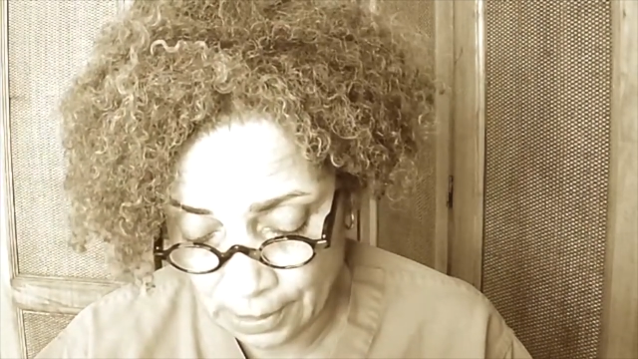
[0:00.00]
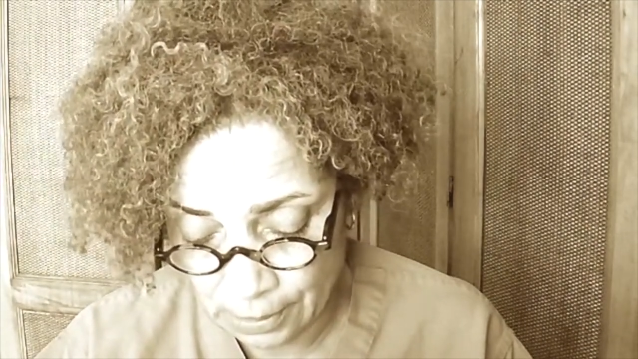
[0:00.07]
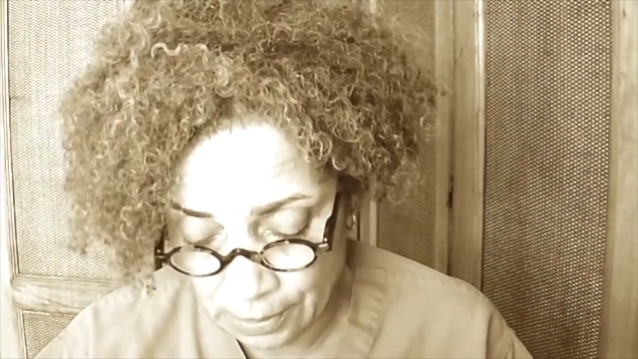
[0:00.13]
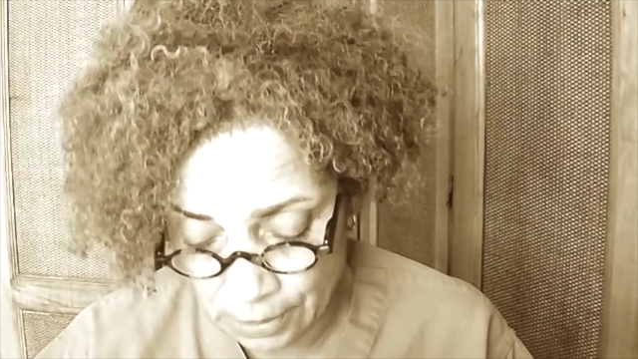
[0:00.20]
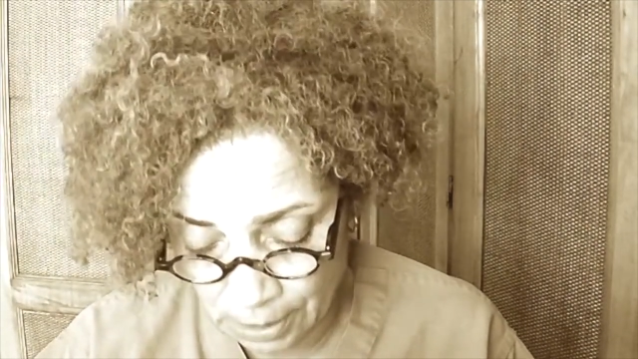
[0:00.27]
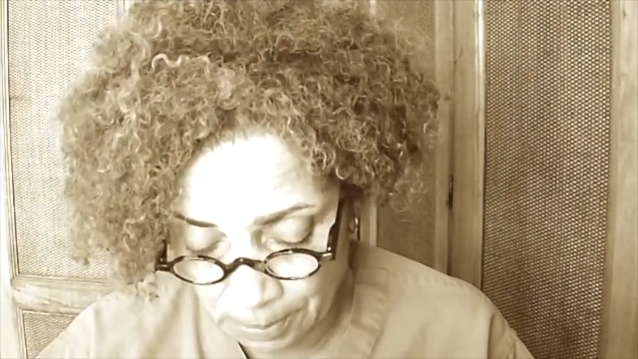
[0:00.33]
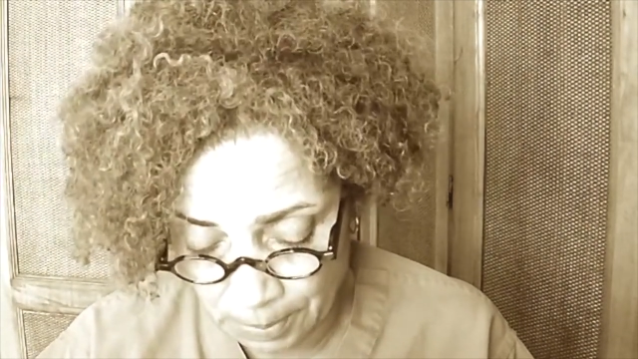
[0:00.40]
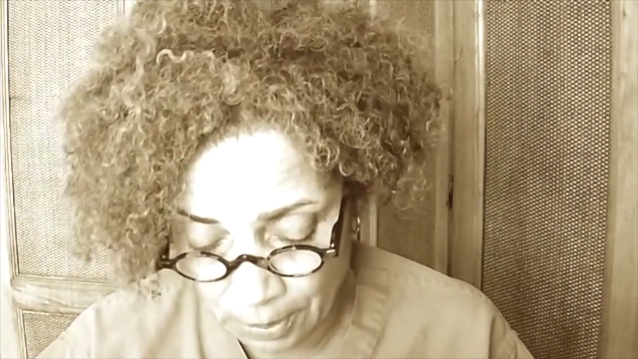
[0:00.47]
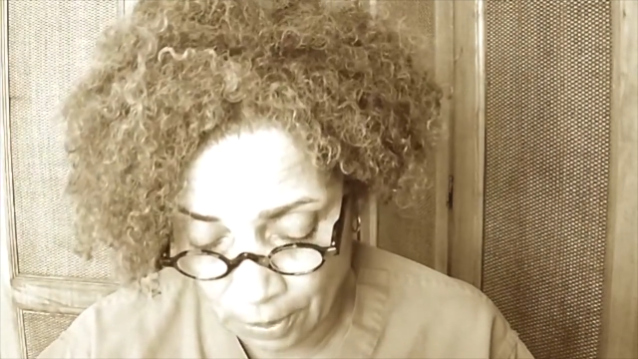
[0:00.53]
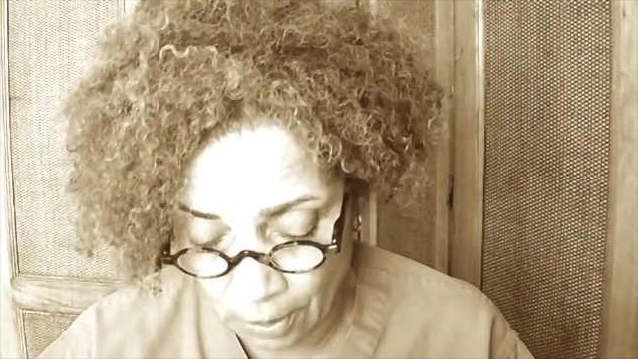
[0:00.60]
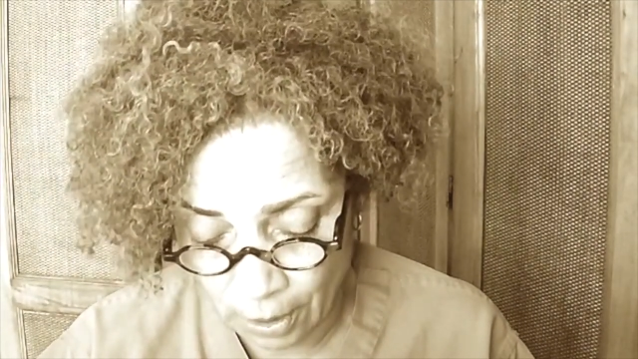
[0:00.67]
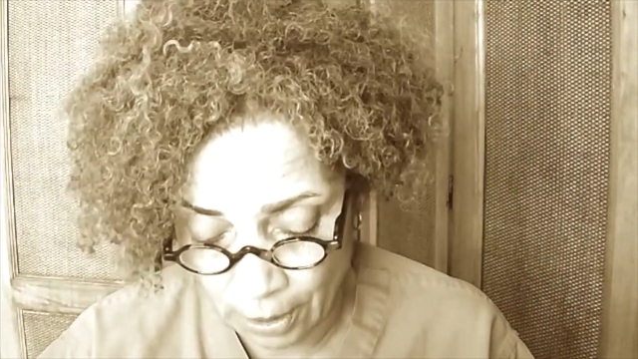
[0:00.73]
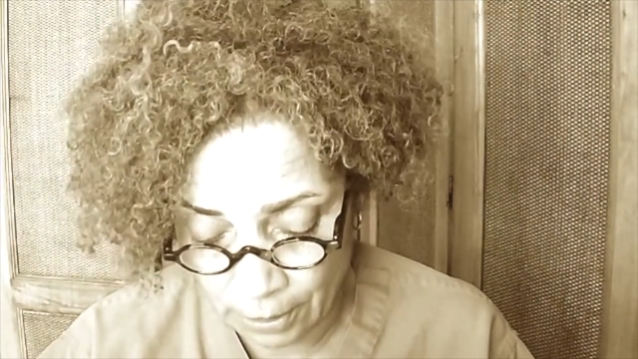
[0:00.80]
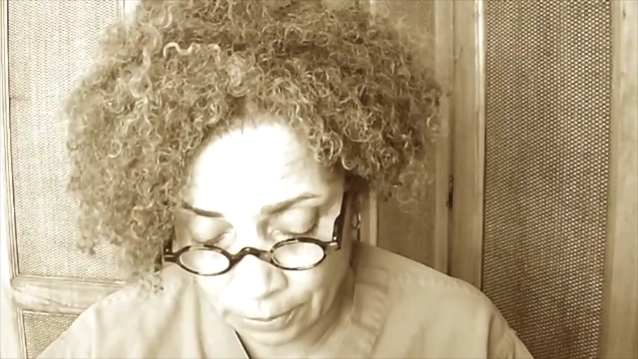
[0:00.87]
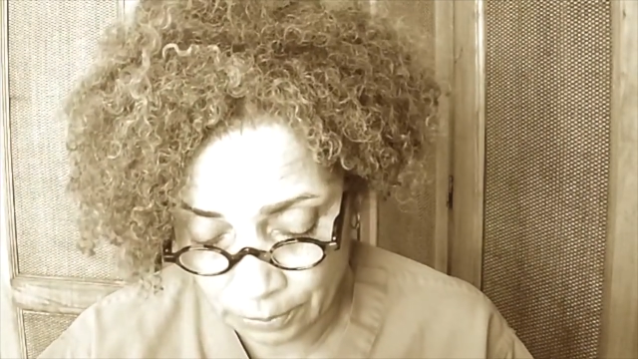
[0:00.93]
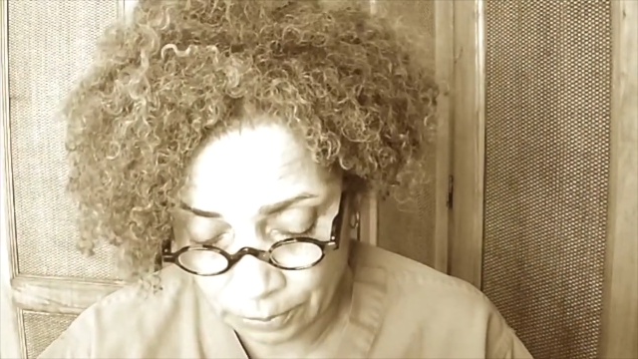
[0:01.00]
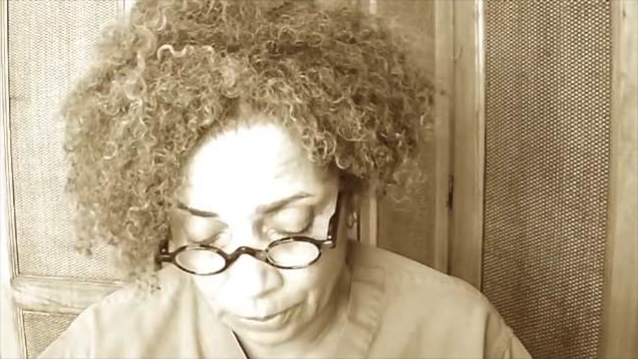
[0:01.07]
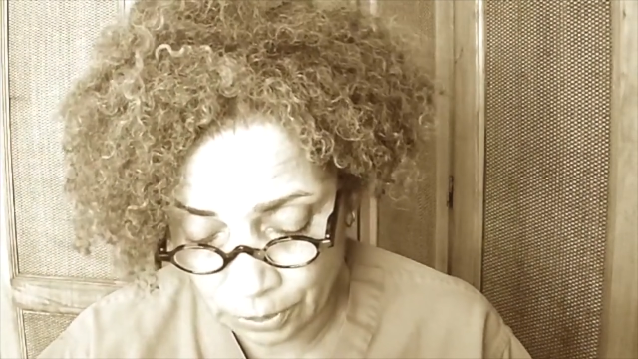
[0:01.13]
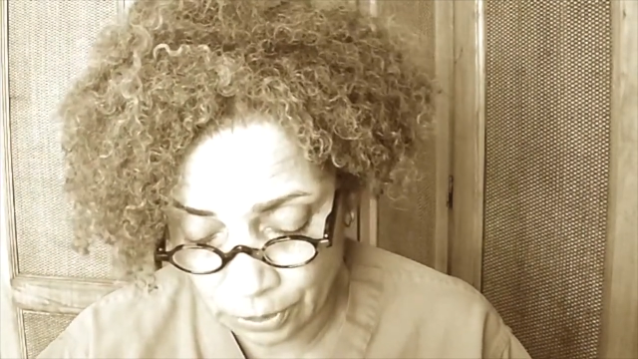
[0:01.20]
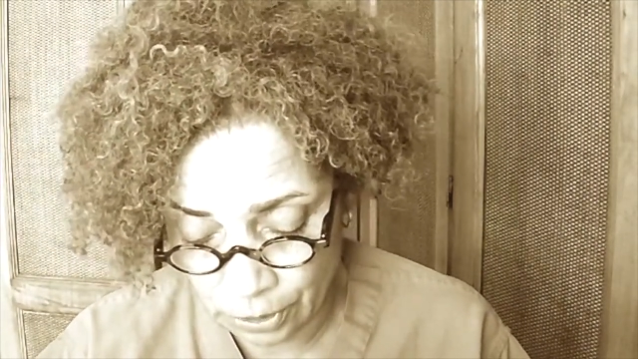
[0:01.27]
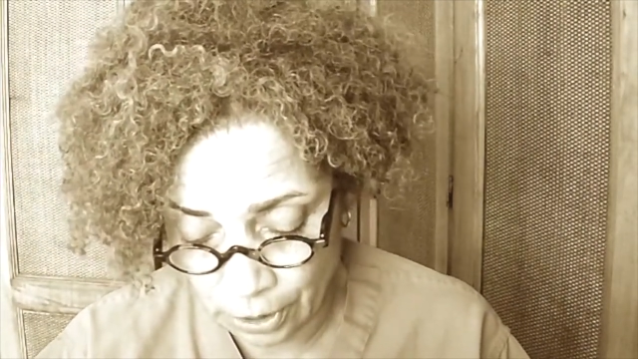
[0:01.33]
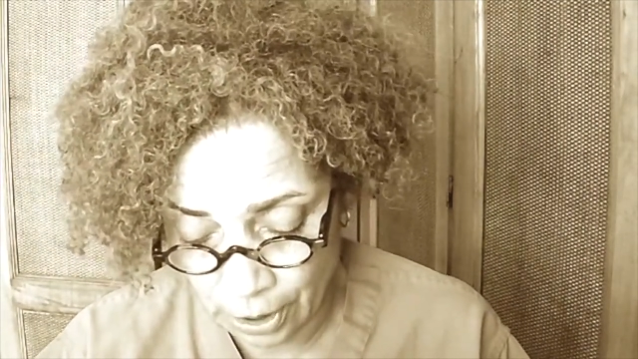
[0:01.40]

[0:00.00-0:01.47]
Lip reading: CPR, which